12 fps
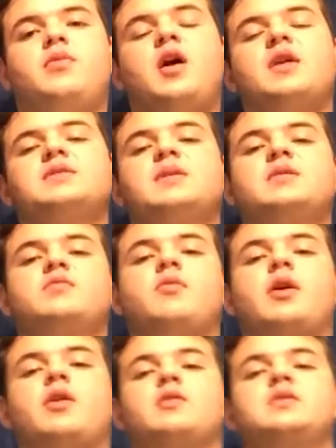process
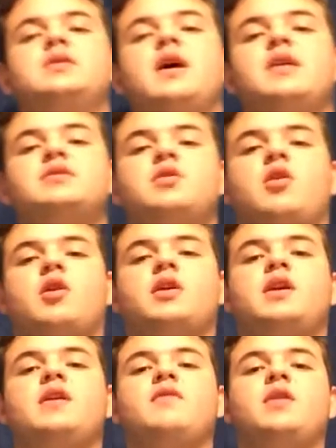where states
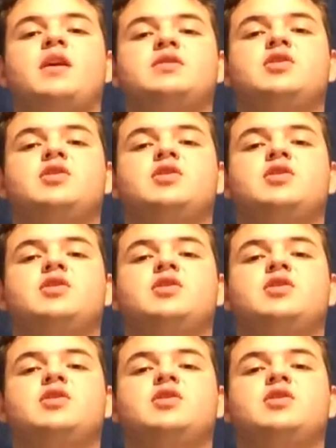are given a